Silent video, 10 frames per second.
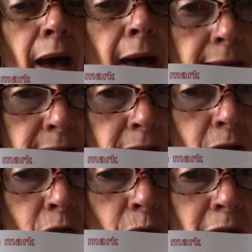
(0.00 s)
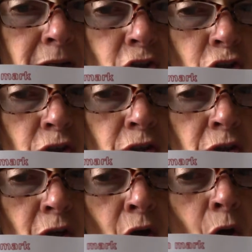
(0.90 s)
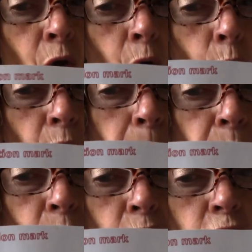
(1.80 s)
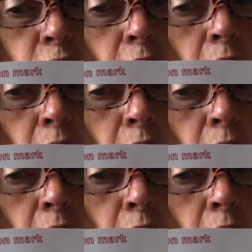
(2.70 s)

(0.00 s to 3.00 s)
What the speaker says: ask a question, we put